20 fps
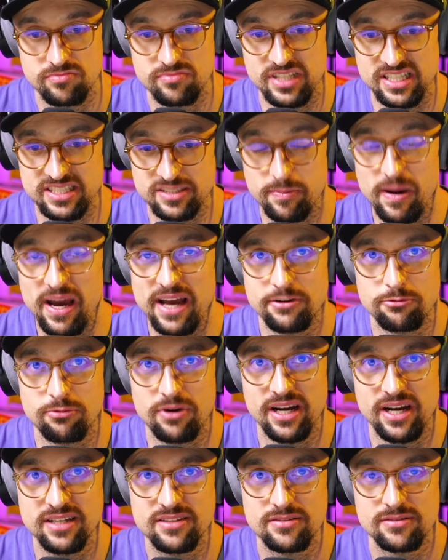that's bad,
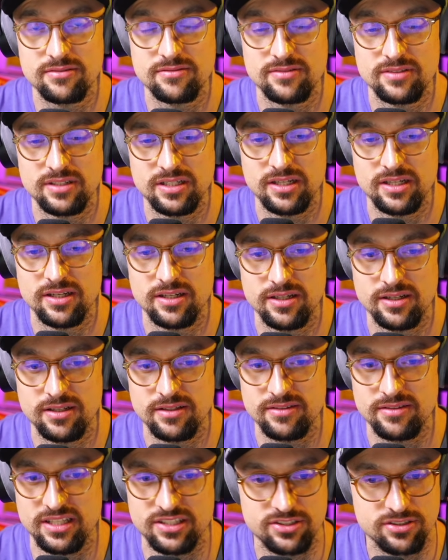right?
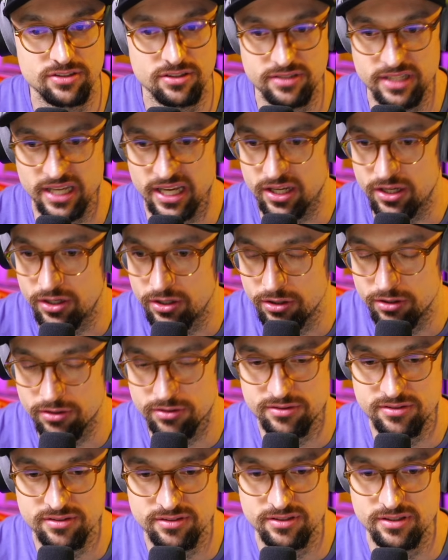That's not a
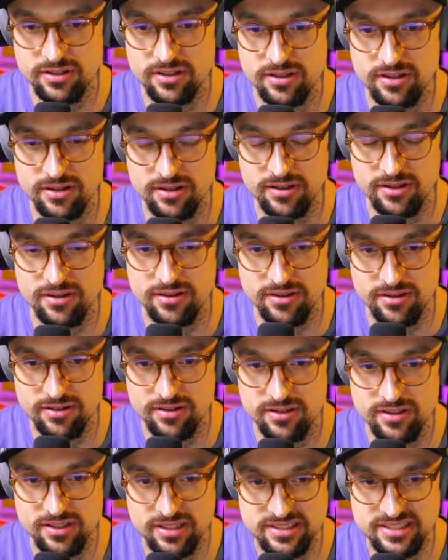good. Uh,
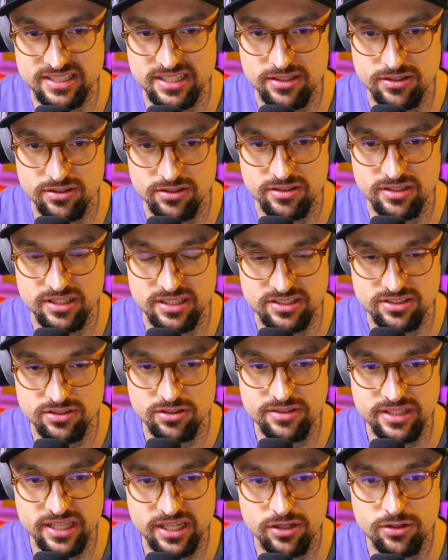that's an that's
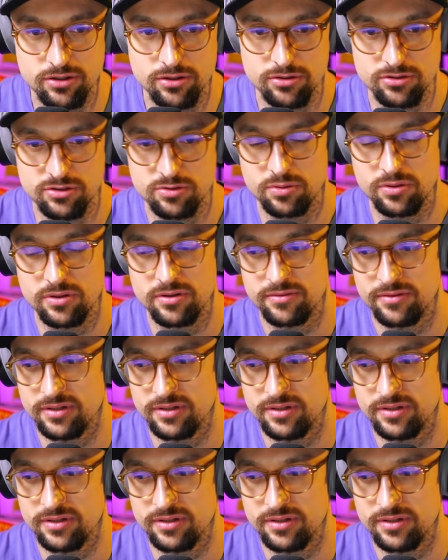not a good.